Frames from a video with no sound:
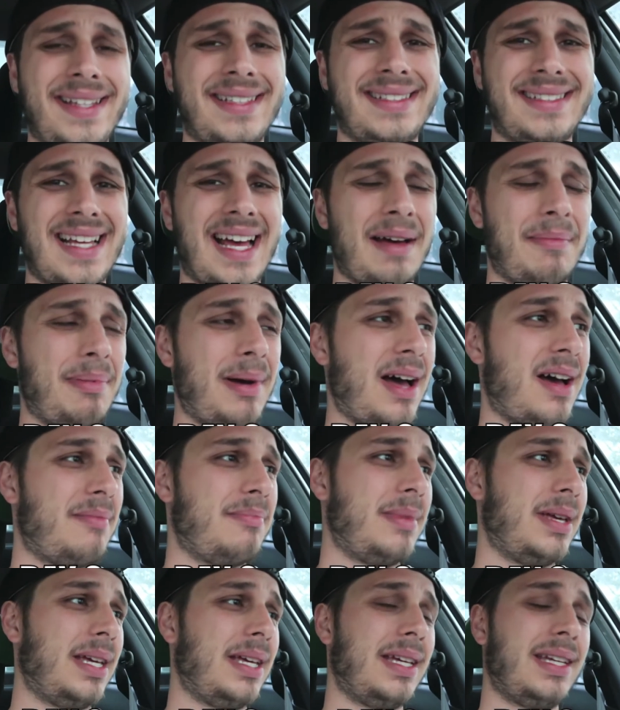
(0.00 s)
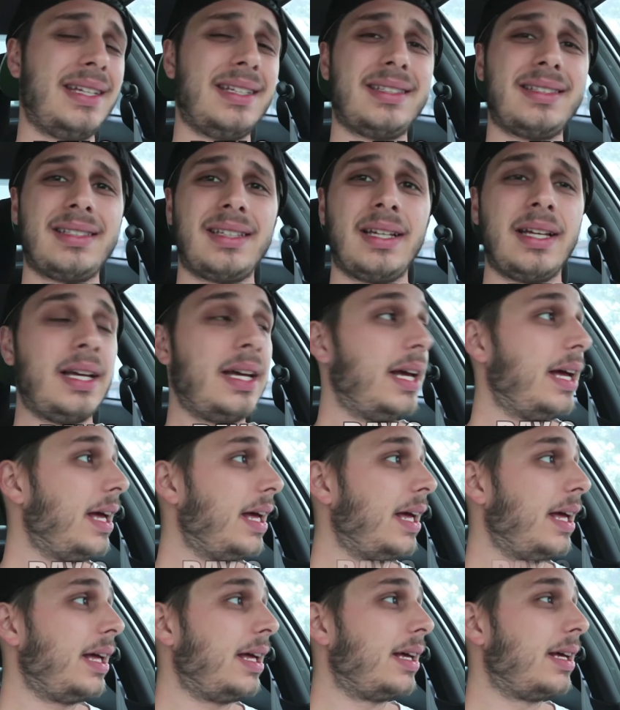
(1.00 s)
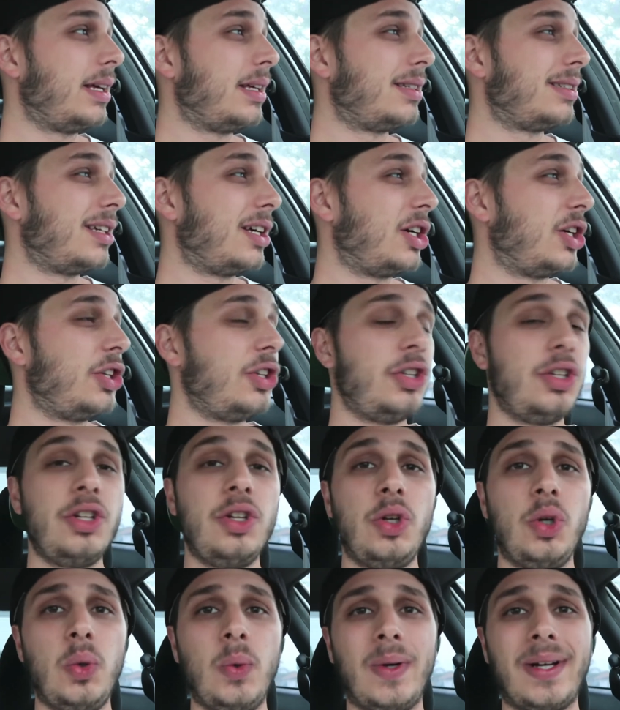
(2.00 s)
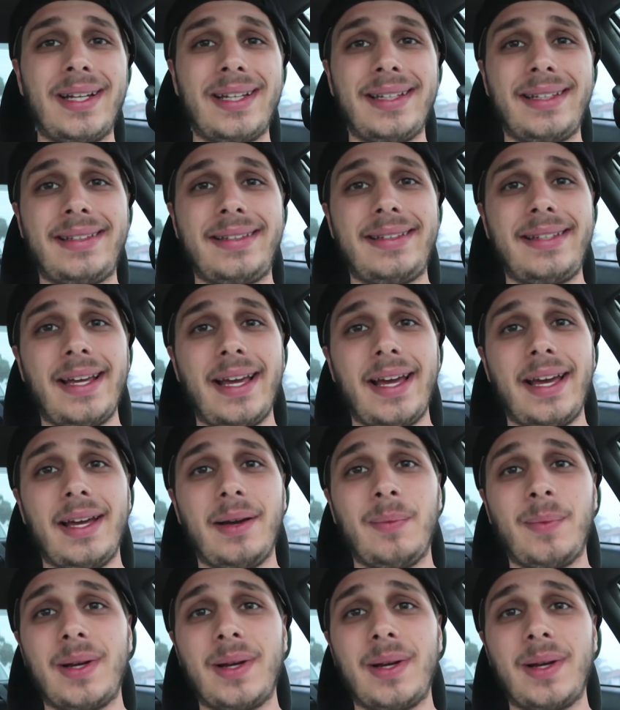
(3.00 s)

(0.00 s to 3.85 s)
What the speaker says: is up, homies? It is a new day.